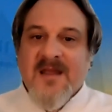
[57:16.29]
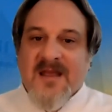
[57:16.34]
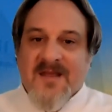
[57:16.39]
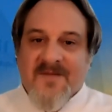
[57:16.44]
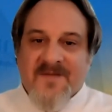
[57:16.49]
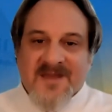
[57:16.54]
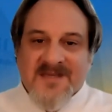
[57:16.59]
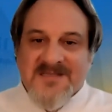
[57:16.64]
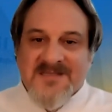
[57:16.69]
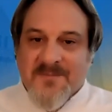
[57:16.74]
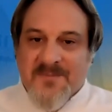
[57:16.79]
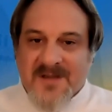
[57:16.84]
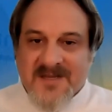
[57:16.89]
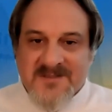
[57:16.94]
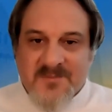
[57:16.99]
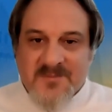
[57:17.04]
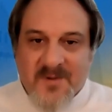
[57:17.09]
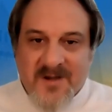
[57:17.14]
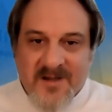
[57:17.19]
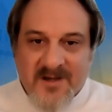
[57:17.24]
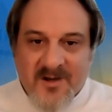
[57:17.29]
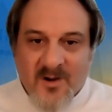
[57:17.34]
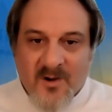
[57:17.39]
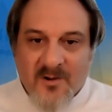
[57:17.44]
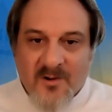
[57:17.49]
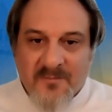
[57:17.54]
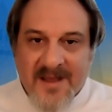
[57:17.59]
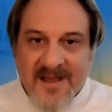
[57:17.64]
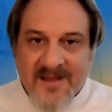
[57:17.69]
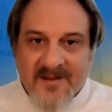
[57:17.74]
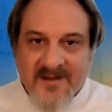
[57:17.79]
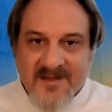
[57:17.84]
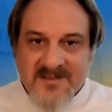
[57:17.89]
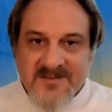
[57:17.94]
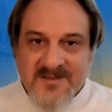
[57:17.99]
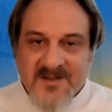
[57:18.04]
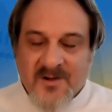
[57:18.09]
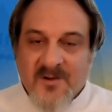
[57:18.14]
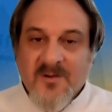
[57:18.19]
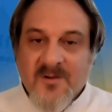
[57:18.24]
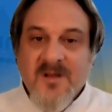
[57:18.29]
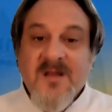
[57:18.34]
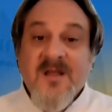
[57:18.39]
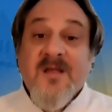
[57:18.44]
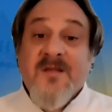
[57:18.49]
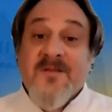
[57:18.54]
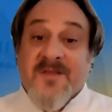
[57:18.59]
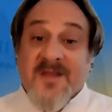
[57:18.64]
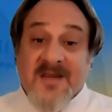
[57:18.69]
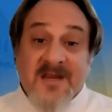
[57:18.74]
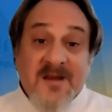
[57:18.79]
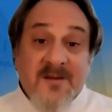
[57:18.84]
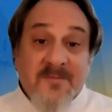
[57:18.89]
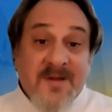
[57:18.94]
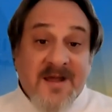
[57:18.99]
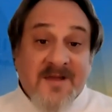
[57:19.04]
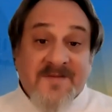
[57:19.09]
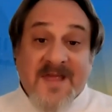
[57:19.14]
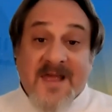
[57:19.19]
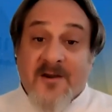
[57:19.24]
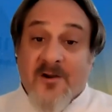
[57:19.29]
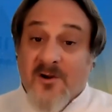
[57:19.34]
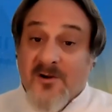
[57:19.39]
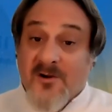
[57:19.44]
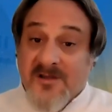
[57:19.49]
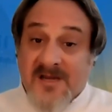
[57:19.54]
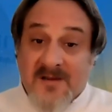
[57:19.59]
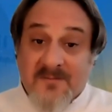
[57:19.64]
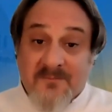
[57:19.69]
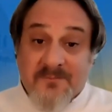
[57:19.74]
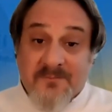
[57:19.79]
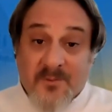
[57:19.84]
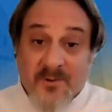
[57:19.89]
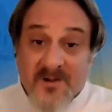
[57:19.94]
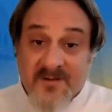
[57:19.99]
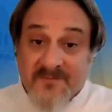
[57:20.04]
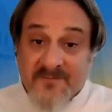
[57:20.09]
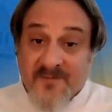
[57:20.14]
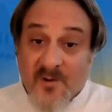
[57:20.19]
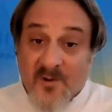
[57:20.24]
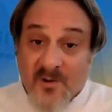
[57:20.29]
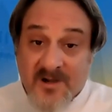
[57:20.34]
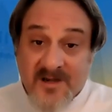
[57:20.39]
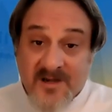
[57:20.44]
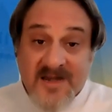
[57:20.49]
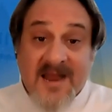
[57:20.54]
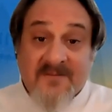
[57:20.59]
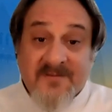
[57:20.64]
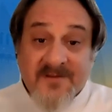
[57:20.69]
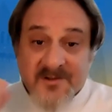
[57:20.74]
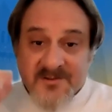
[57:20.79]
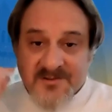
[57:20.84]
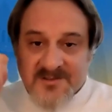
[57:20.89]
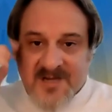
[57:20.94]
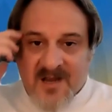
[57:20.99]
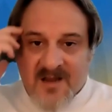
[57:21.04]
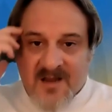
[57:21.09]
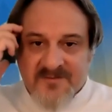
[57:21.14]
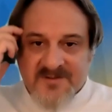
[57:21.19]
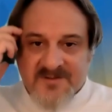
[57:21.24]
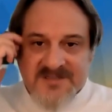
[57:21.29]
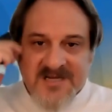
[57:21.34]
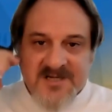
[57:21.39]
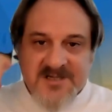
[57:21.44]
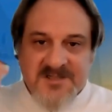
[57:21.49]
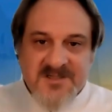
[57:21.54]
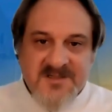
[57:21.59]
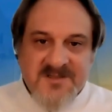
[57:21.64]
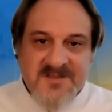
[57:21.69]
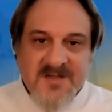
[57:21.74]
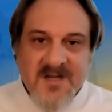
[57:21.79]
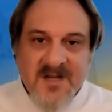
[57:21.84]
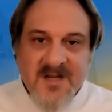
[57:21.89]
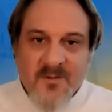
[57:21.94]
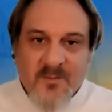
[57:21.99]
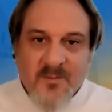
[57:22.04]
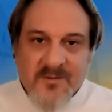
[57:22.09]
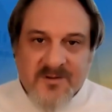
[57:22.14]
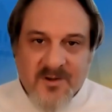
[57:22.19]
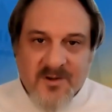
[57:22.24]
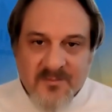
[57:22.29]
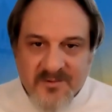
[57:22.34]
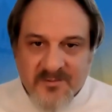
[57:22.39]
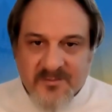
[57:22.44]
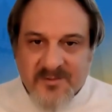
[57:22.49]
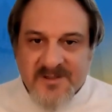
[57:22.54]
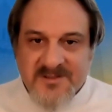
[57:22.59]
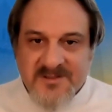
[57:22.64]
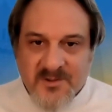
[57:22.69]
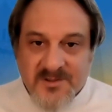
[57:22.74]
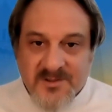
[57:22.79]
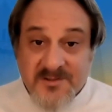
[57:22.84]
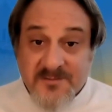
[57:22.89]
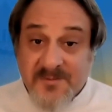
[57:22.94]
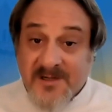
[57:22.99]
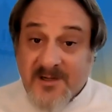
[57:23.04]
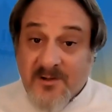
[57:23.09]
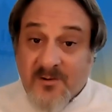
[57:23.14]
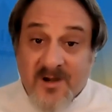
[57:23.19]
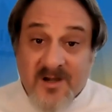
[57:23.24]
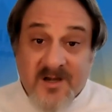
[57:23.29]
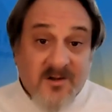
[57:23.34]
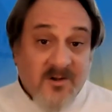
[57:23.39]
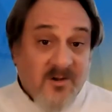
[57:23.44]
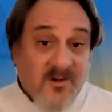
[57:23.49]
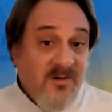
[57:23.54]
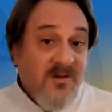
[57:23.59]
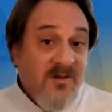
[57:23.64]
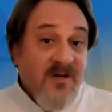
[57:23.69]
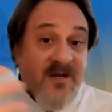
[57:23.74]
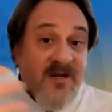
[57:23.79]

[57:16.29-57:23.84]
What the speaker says: And that's the best way to go about it. So thinking about that early and putting forward and having those conversations with human resources would be critical,